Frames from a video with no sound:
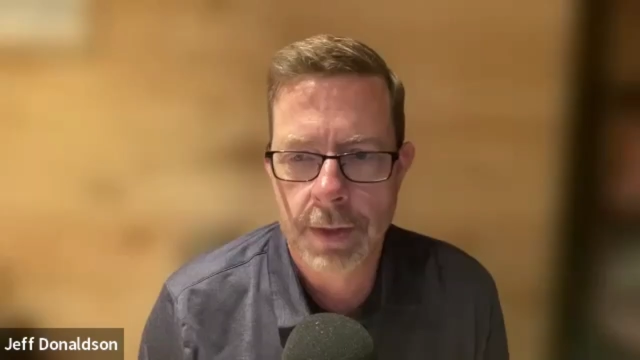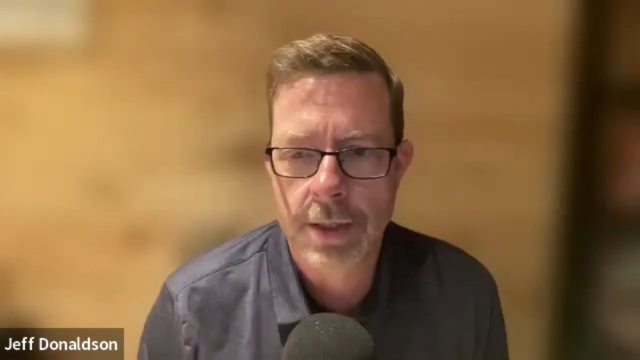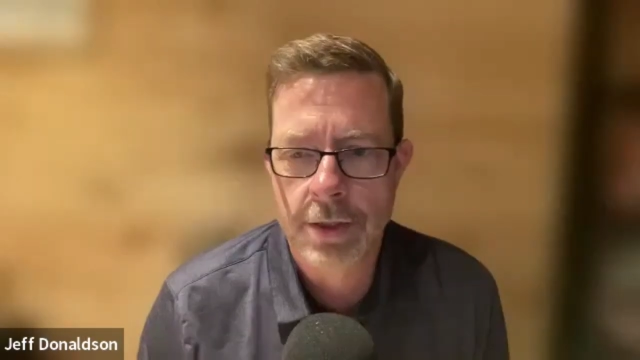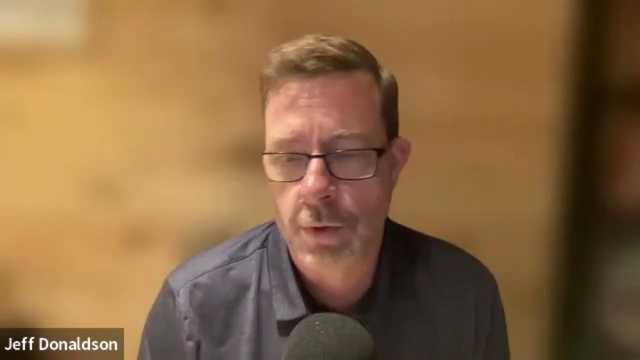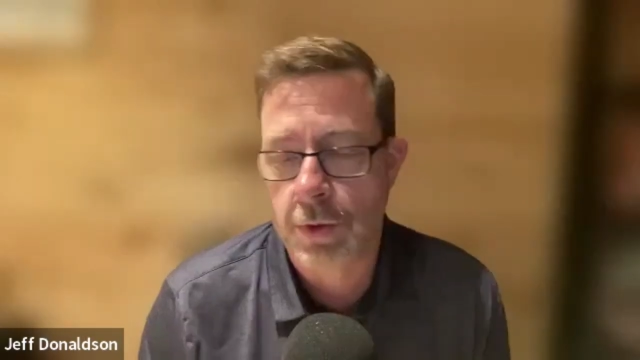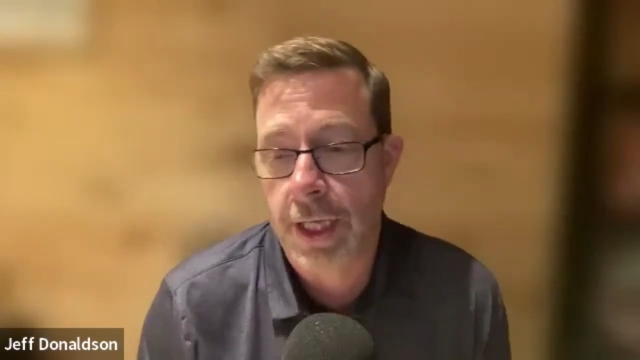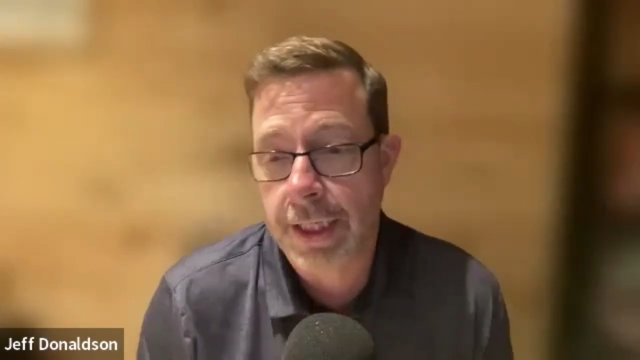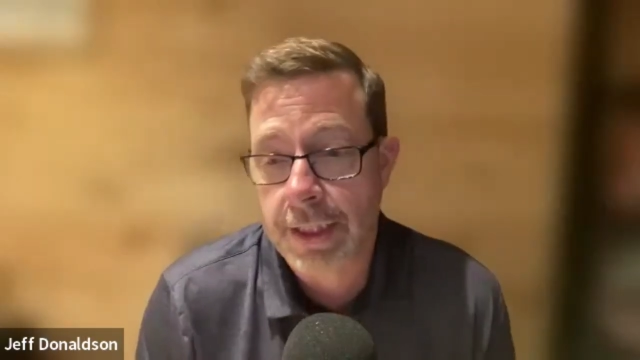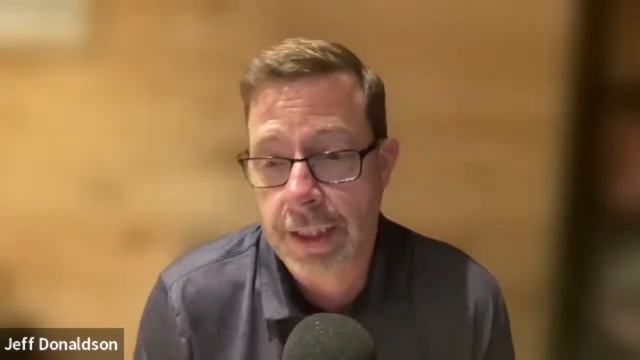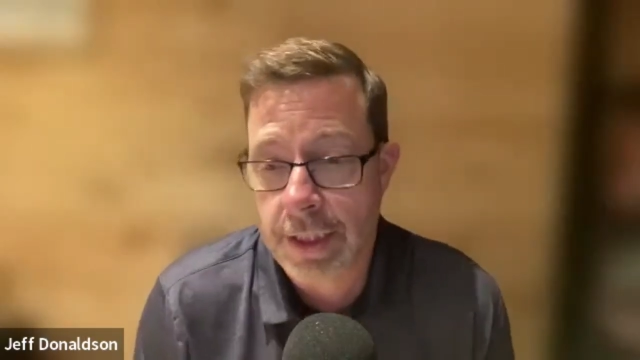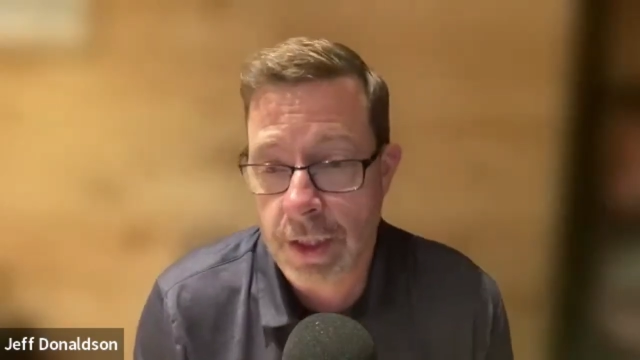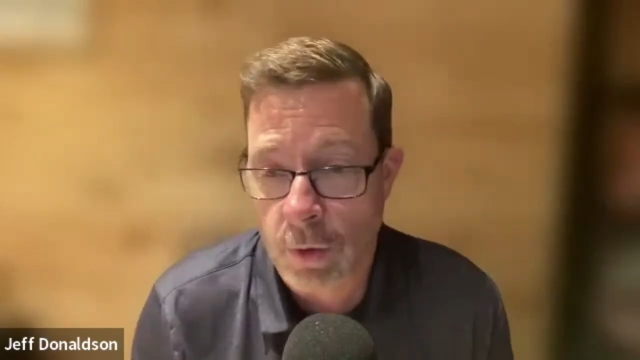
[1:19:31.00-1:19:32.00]
And so
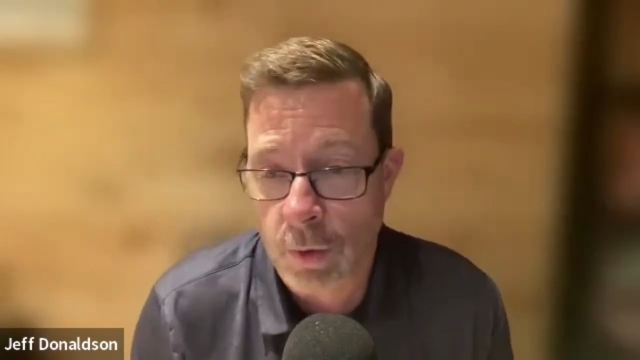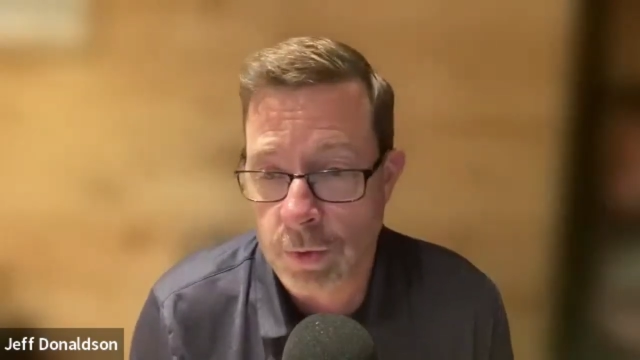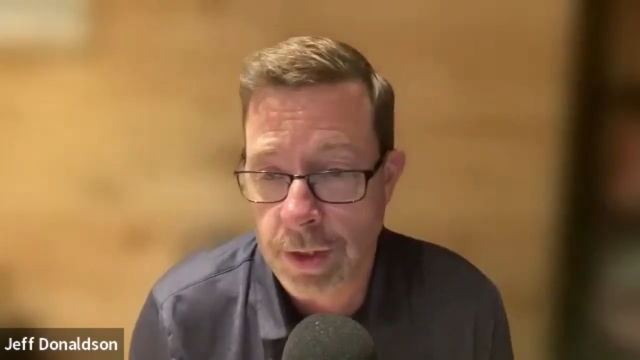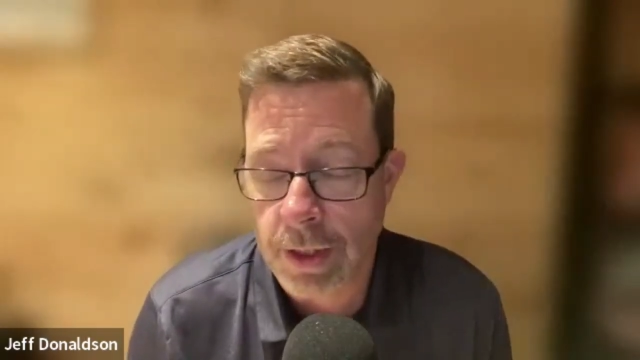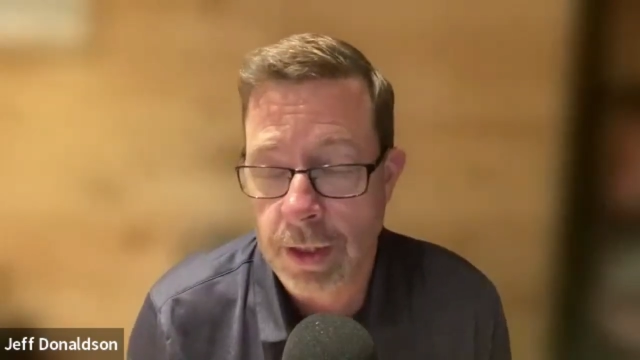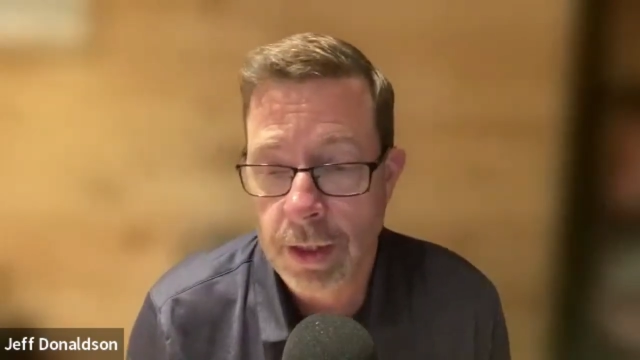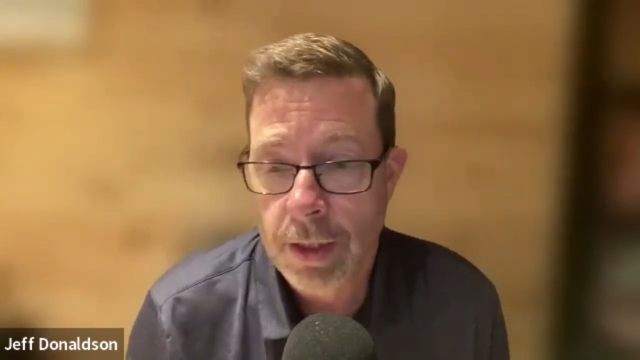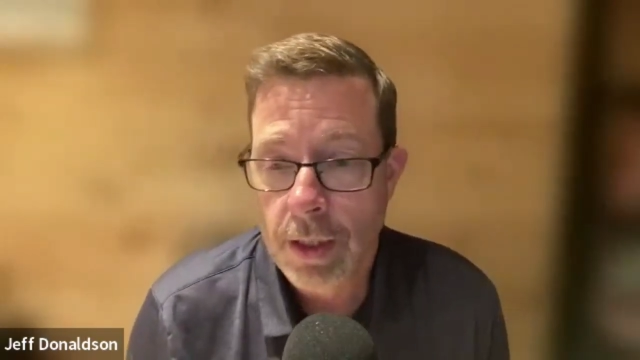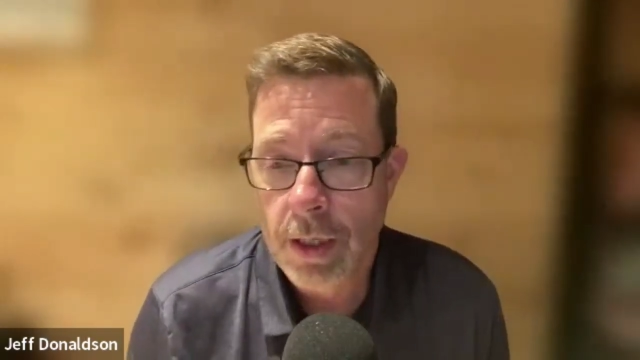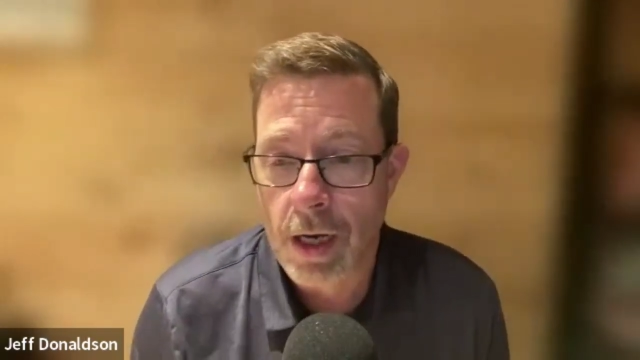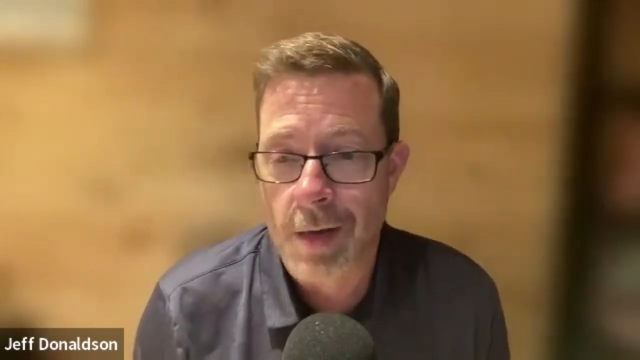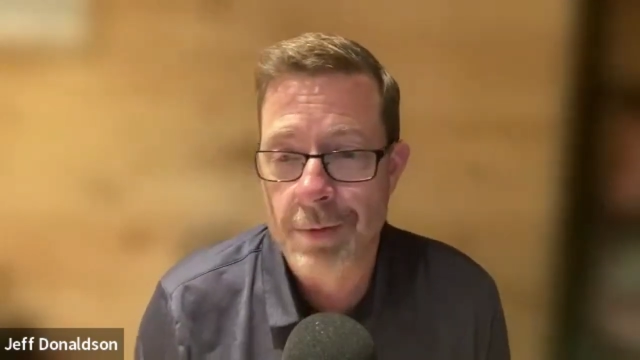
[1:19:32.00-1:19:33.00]
likely their only
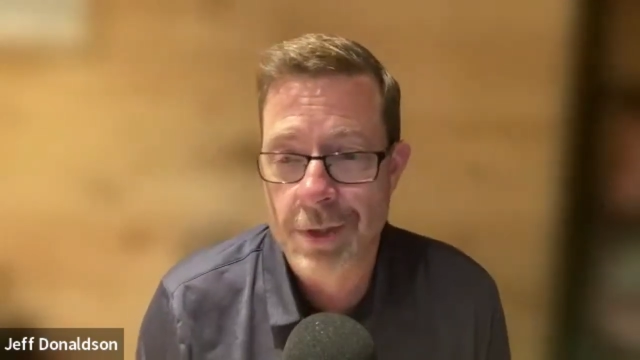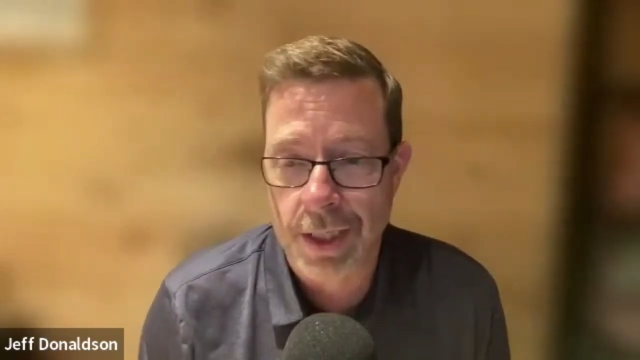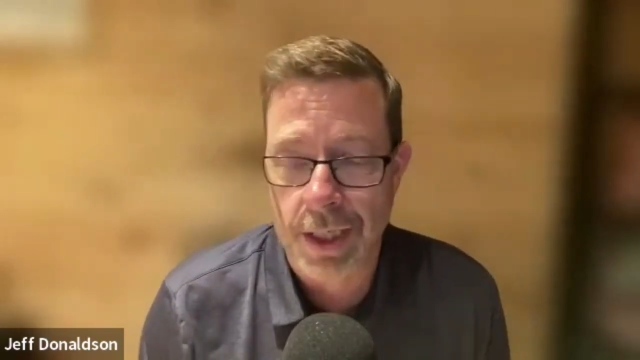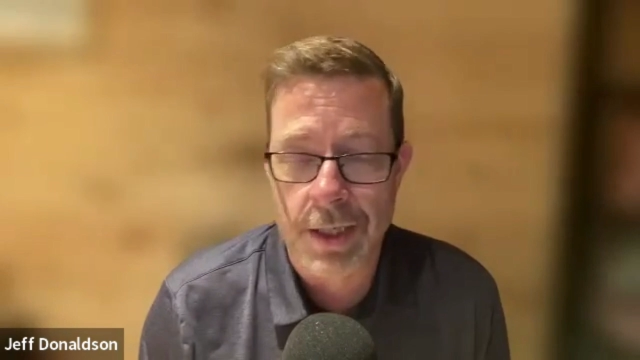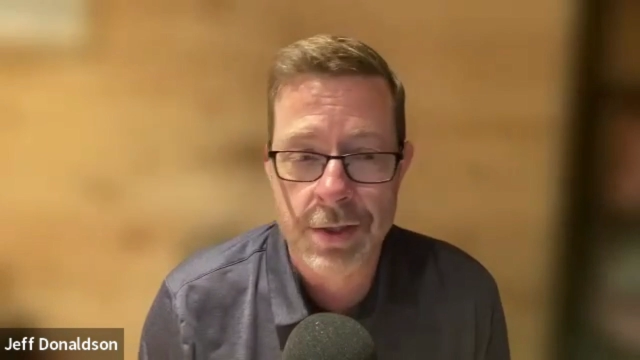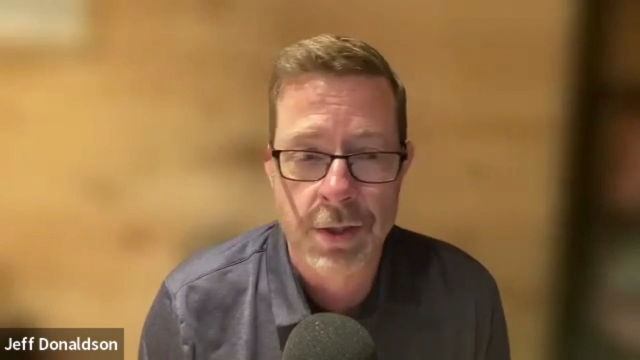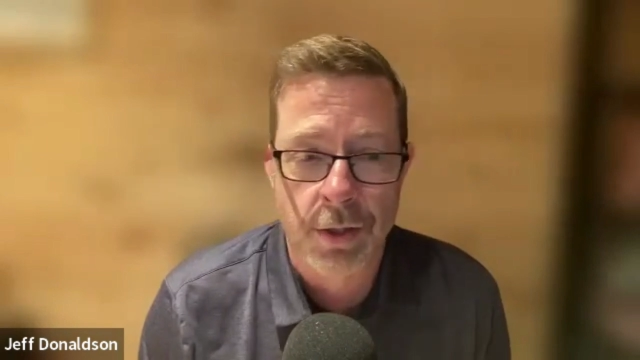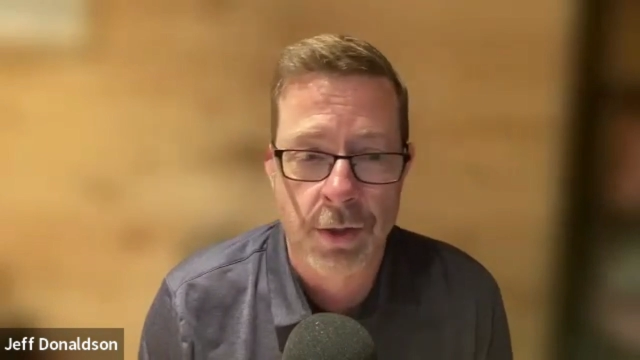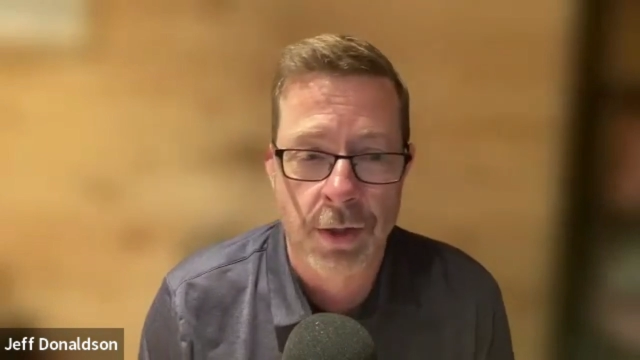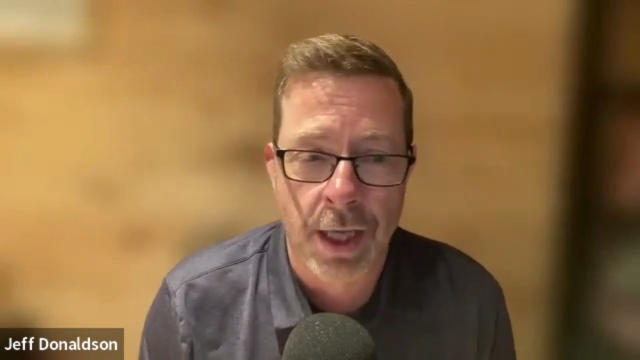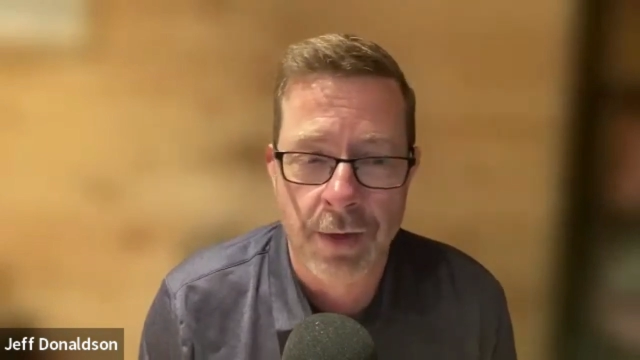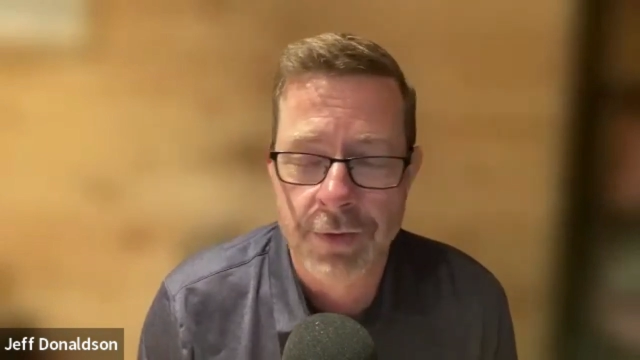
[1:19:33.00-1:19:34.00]
option is they're
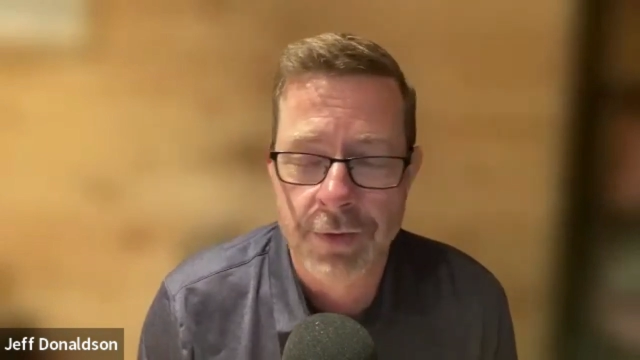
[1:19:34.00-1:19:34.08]
going to have